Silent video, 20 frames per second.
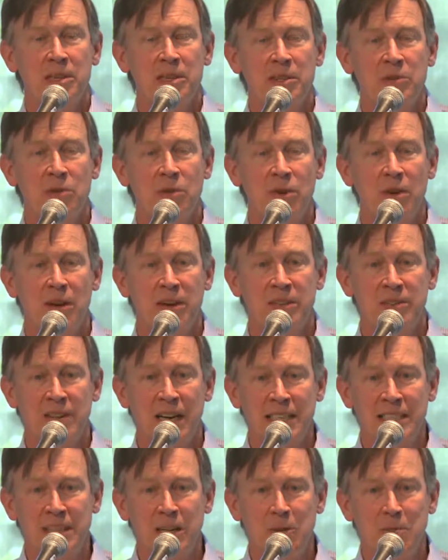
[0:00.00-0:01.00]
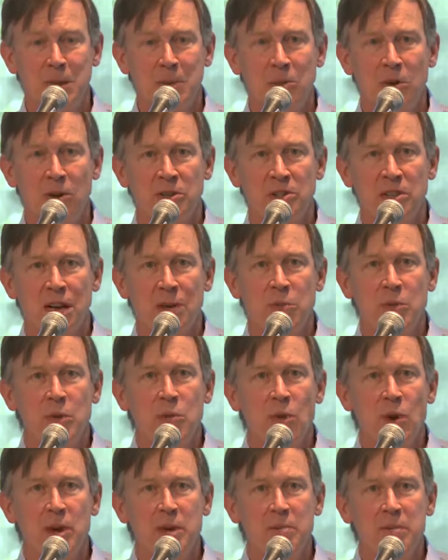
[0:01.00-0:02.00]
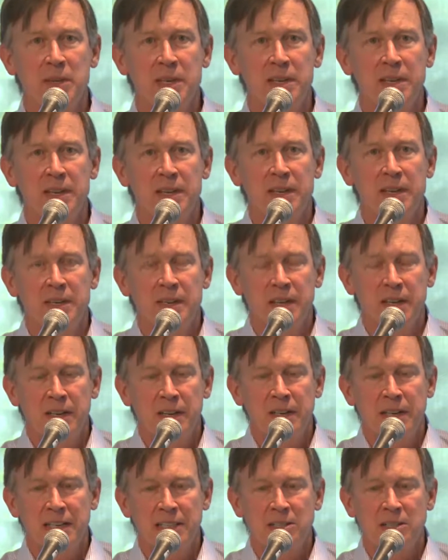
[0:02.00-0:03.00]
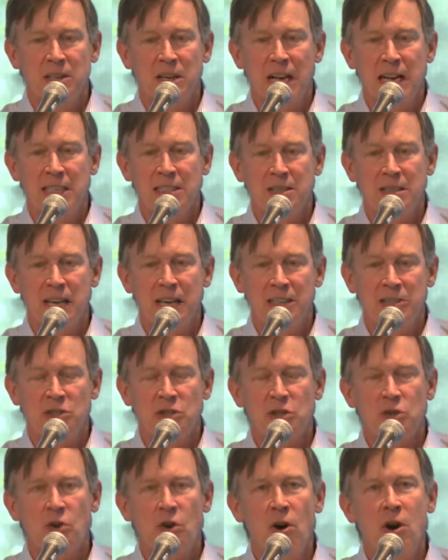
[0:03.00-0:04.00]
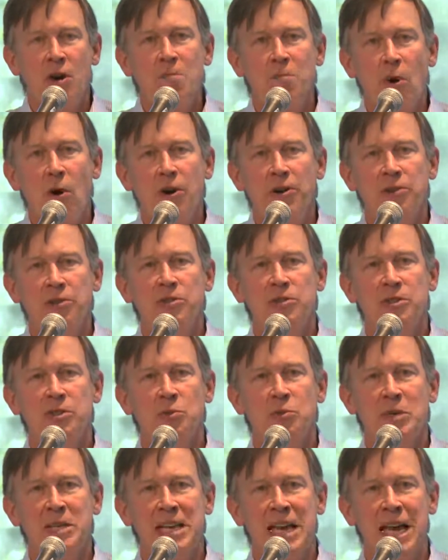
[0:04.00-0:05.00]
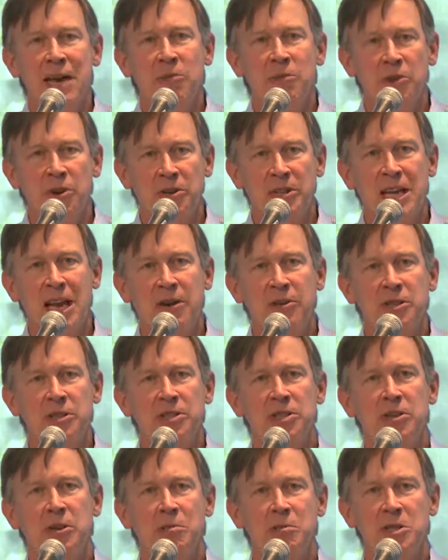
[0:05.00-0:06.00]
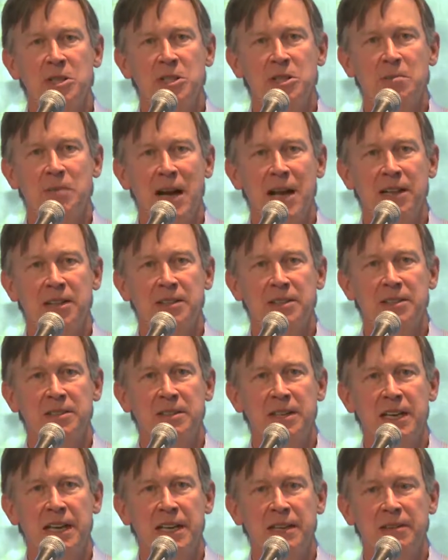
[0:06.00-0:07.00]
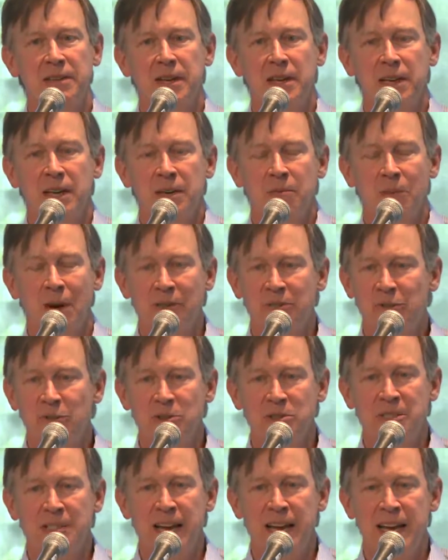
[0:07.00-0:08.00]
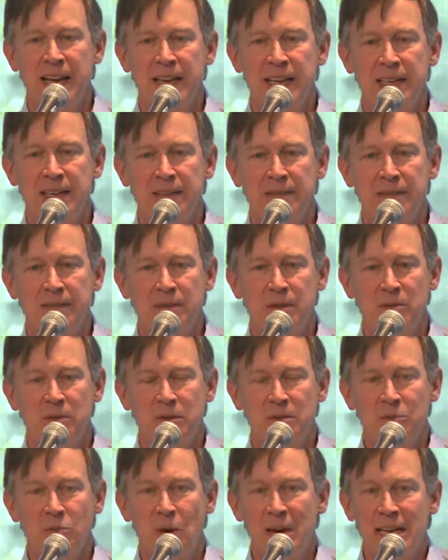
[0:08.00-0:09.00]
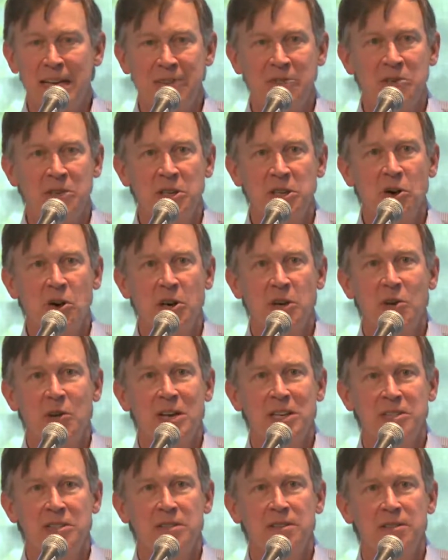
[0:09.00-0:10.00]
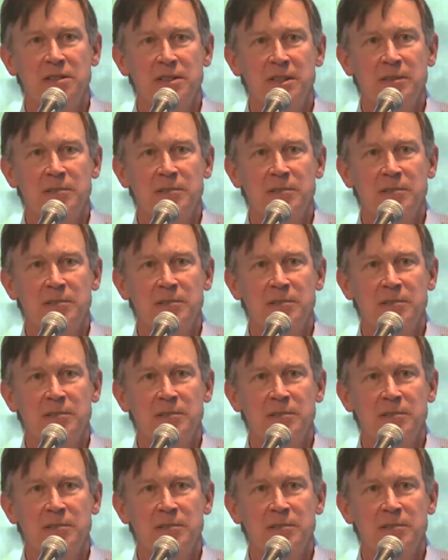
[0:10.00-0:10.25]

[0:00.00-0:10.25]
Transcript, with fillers: is is I tell people all the time we want to be as, as, as strong partners as we can with our counties and our municipalities. And my first day, uh, right after the inauguration,